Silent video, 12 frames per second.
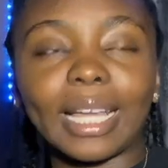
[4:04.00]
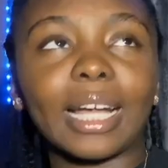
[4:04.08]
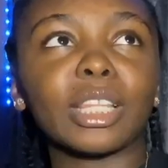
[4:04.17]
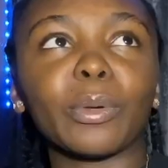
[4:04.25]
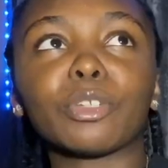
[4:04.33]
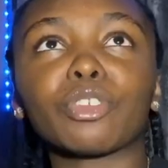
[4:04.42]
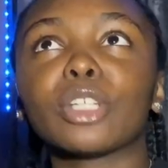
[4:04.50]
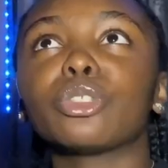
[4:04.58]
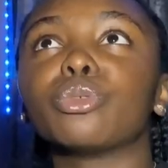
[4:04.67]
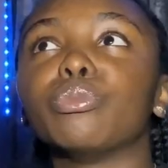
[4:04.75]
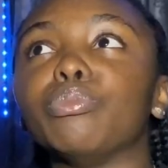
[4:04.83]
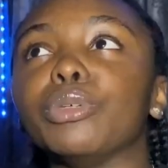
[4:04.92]
Like they were trying
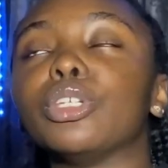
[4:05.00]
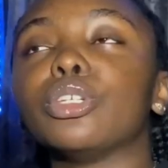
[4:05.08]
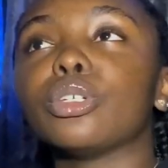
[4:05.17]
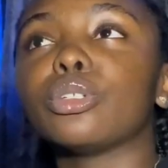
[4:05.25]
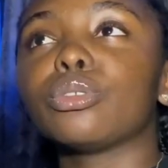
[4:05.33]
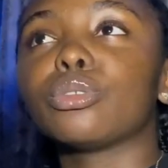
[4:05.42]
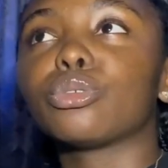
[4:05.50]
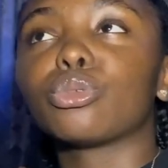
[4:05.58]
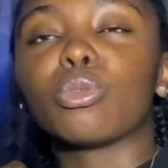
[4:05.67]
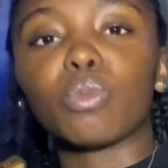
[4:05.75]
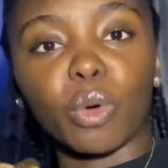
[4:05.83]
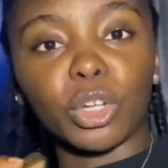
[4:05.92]
to be
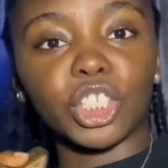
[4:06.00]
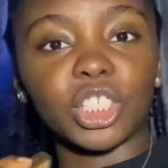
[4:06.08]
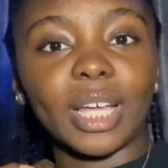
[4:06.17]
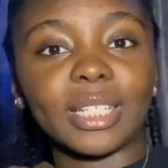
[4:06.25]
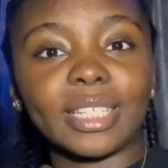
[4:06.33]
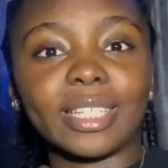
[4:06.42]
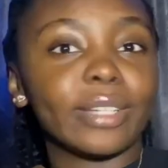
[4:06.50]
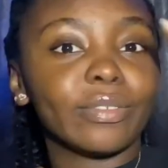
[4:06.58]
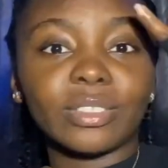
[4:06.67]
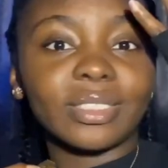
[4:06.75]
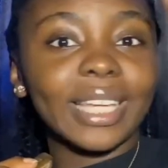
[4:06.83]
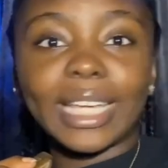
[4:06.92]
so much that they didn't
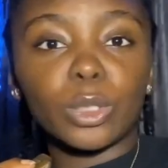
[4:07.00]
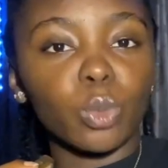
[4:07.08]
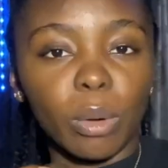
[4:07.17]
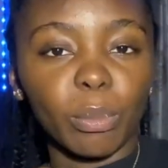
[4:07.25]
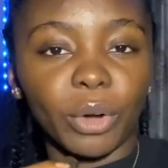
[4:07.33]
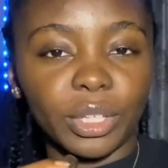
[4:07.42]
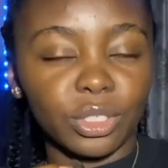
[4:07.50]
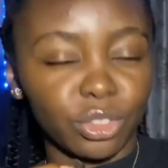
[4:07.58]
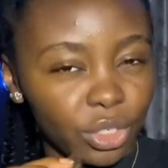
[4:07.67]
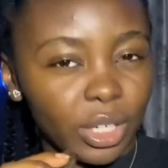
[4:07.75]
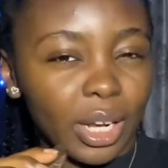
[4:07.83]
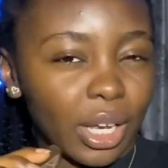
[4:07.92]
even hit one point.
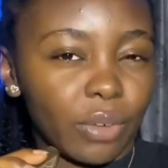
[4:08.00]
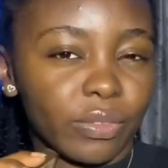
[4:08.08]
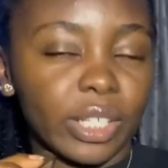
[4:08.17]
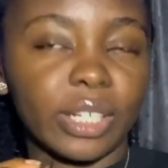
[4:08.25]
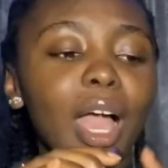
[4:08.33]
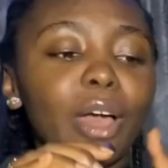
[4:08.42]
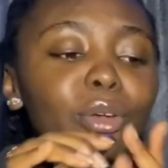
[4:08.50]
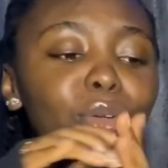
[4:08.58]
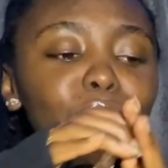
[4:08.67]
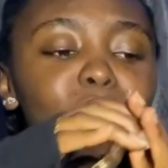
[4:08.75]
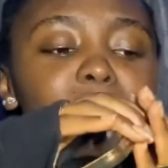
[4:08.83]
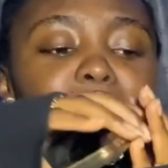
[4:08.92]
Streak get that kind of thing. I don't
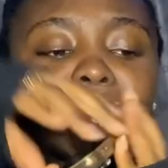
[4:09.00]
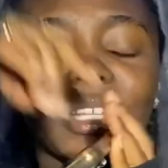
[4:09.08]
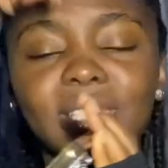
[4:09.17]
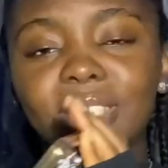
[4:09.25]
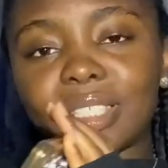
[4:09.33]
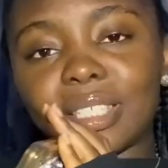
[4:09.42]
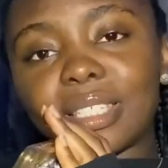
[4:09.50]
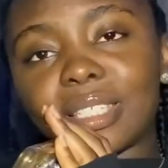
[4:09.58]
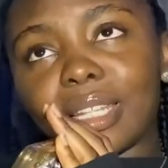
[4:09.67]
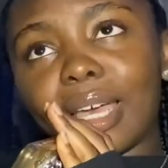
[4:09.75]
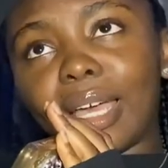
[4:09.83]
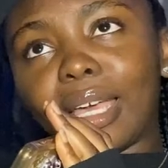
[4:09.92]
know. I'll rate
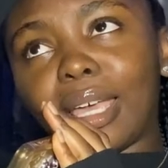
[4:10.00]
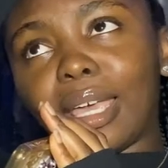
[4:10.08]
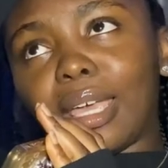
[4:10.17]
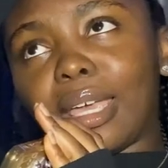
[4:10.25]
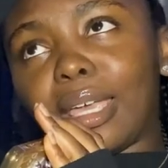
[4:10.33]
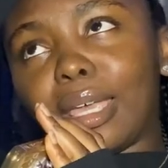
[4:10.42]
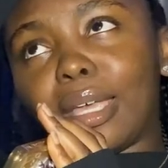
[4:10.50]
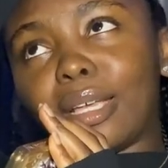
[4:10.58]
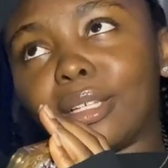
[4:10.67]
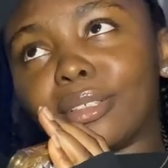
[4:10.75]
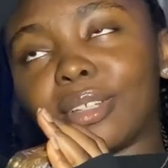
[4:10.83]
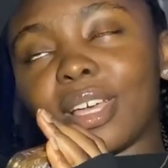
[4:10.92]
it like
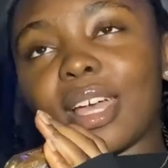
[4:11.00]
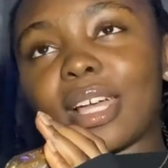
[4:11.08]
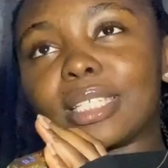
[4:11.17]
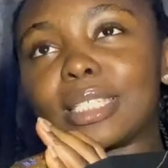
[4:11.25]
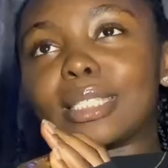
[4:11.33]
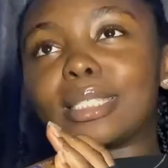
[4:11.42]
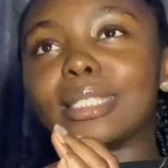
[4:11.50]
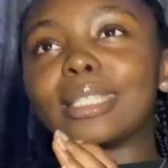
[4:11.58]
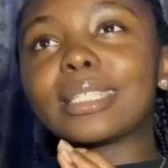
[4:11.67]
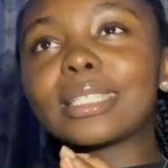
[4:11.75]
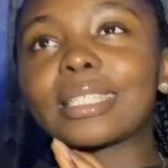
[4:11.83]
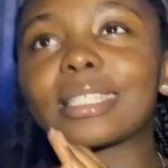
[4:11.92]
a
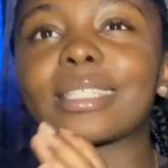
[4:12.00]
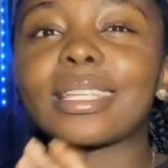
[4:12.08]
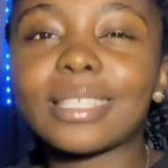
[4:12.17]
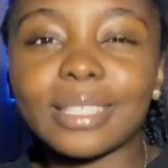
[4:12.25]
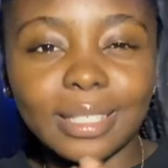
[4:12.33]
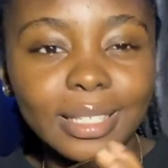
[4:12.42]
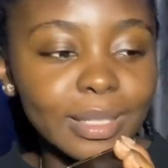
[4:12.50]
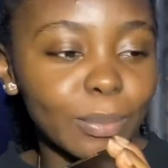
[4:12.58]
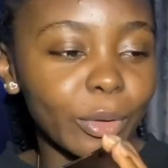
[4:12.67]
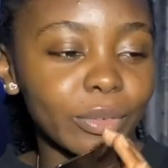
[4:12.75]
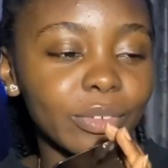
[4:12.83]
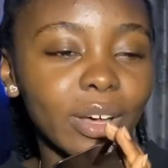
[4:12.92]
six six
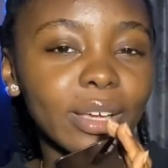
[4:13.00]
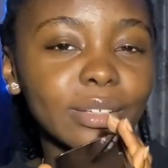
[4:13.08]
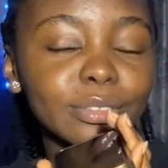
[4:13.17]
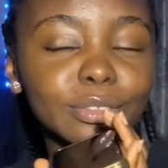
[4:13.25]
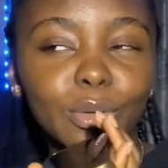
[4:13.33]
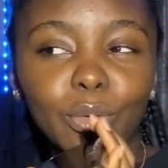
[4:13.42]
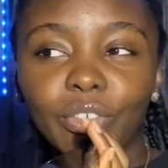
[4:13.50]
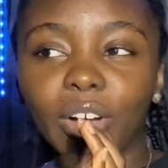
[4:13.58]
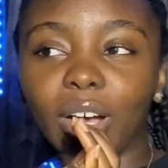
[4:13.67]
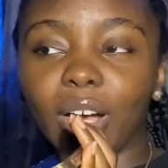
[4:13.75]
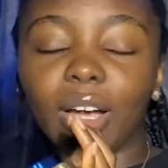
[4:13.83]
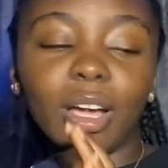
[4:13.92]
point five
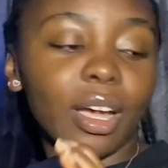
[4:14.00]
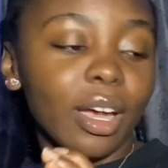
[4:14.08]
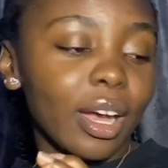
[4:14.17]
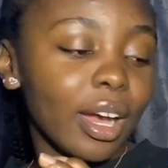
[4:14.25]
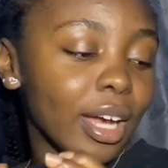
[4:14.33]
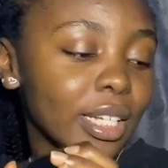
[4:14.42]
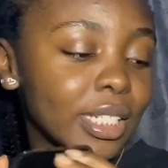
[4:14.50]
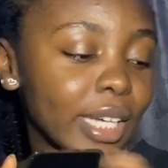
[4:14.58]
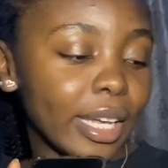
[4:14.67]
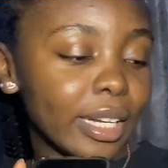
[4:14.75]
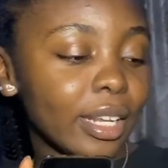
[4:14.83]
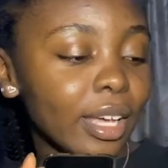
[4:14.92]
over
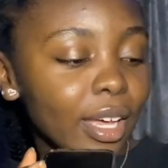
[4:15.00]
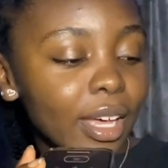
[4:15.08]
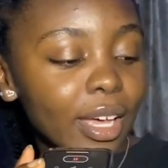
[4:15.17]
10.